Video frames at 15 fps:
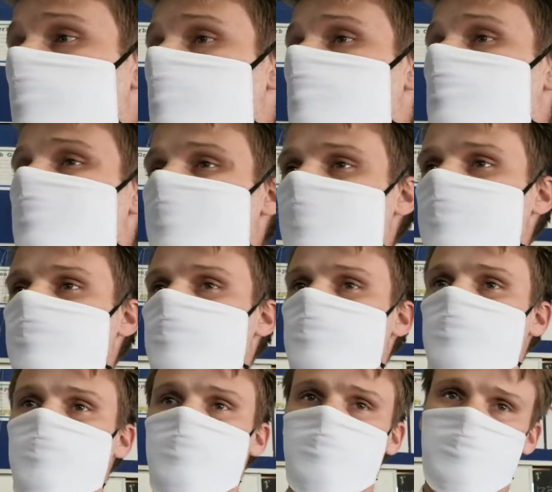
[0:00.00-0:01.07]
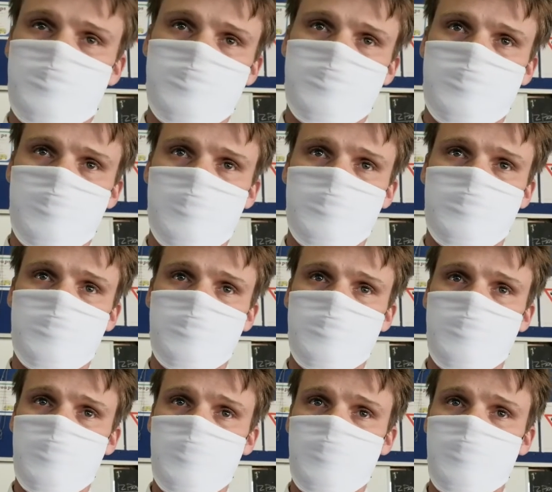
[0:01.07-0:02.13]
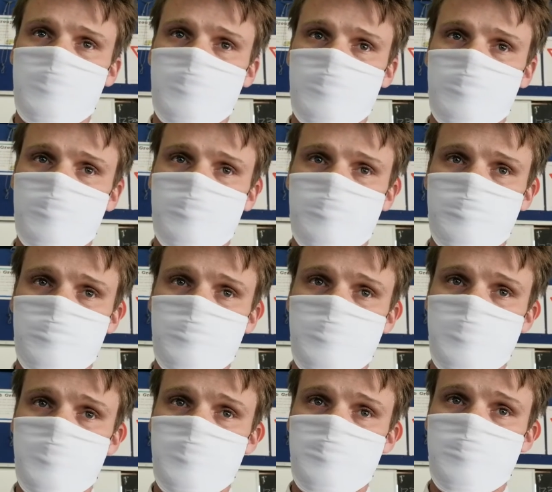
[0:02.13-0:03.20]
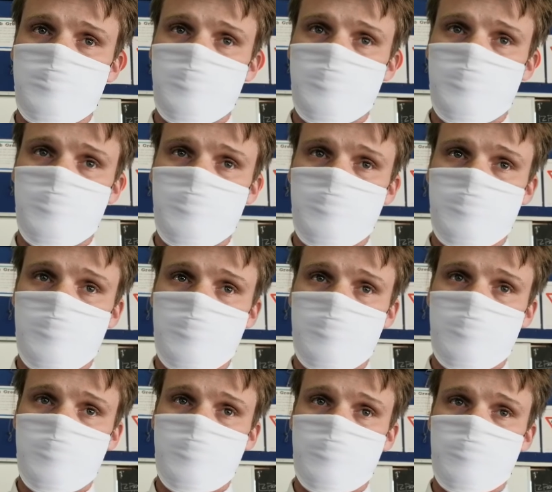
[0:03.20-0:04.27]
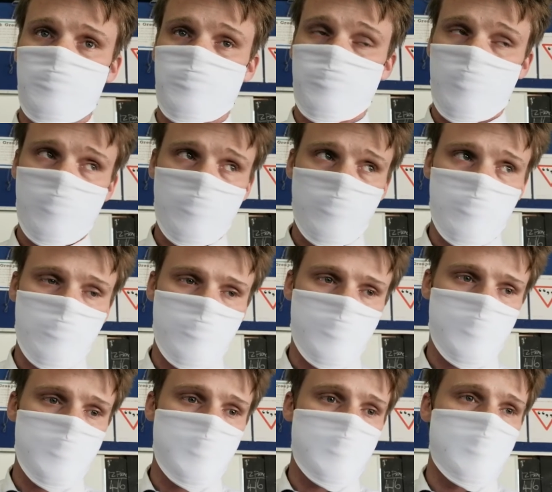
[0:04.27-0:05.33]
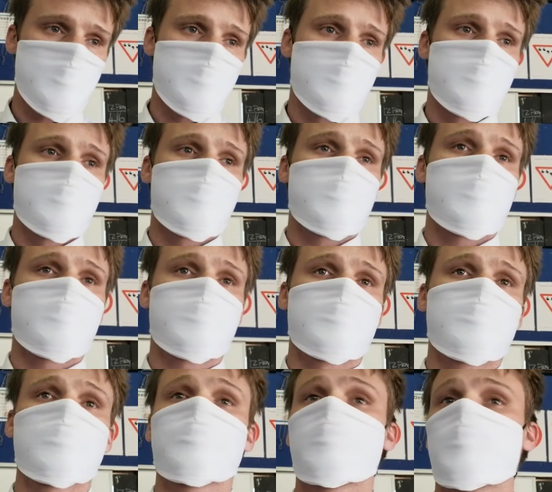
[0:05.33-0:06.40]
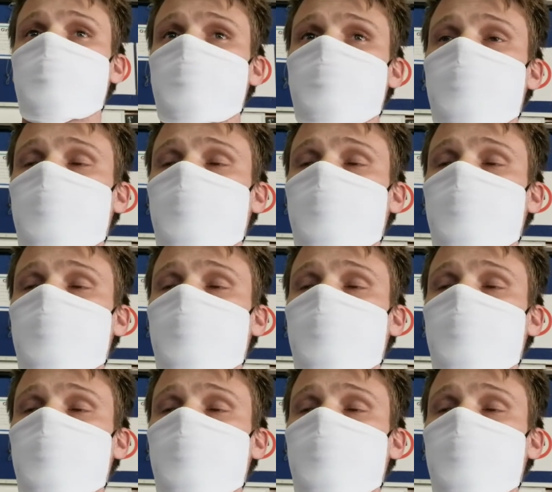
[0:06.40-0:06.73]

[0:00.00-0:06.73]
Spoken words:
term test at the end of term 4, you will be